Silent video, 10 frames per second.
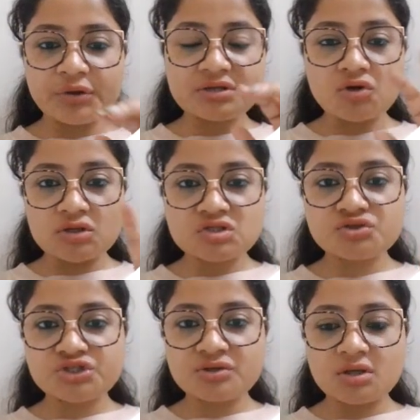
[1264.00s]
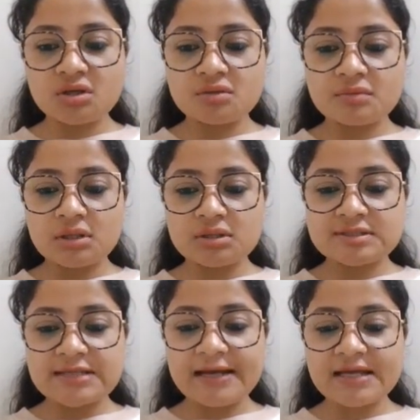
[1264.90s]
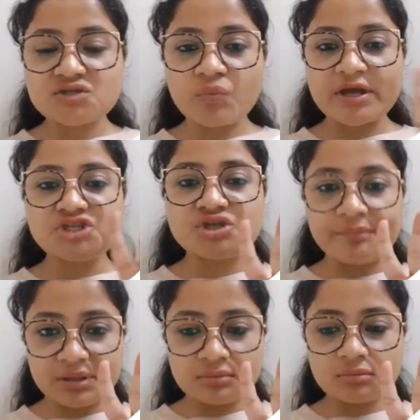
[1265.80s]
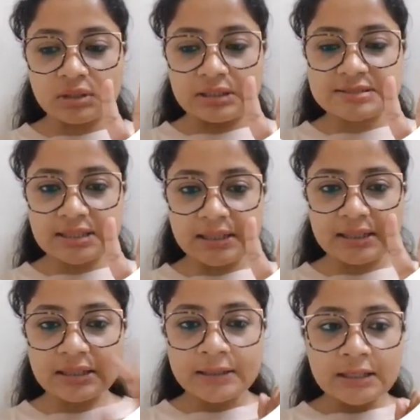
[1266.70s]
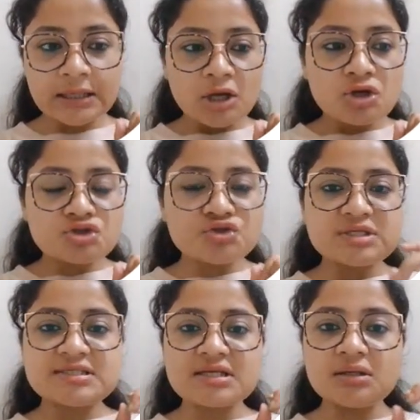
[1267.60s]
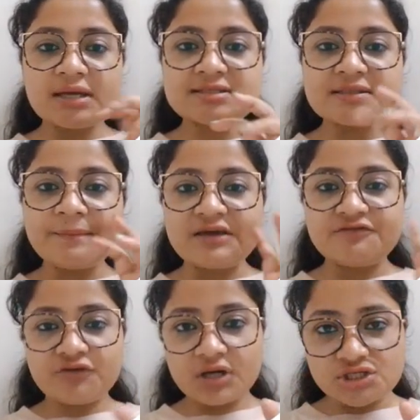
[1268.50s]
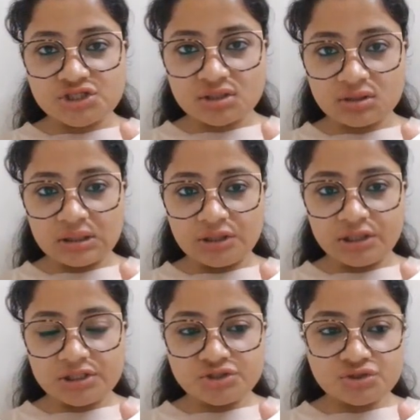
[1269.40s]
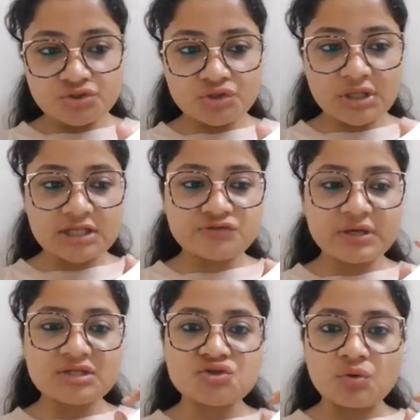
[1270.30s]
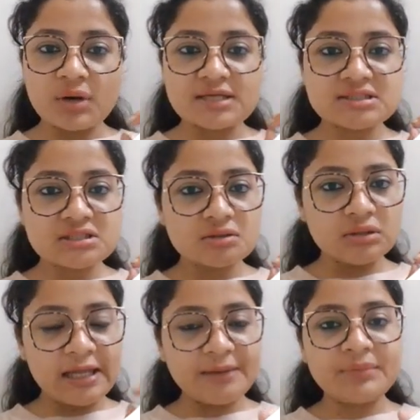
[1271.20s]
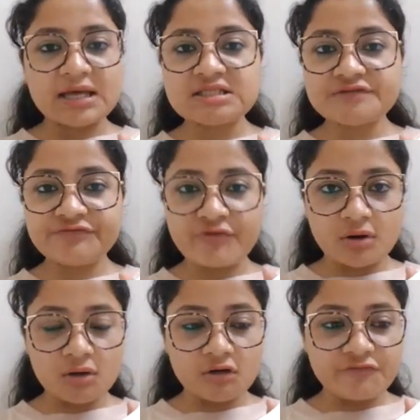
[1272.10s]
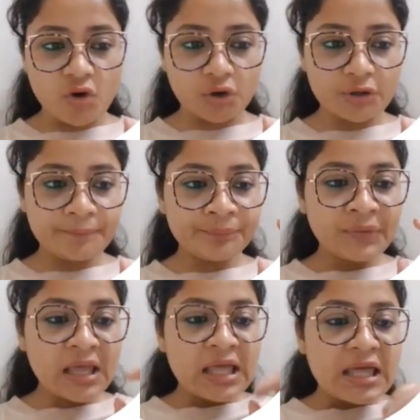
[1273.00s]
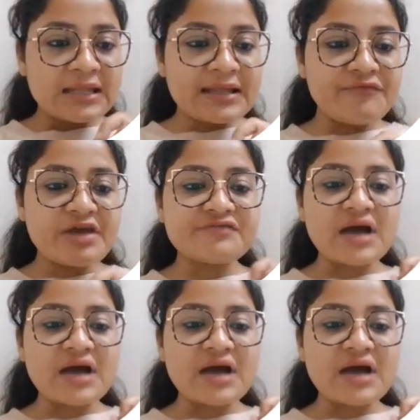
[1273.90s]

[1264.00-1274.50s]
can also say it as Y-shaped, isn't it? So it's there's a bifurcation in the reach. So that's why it's named as fork. Then we have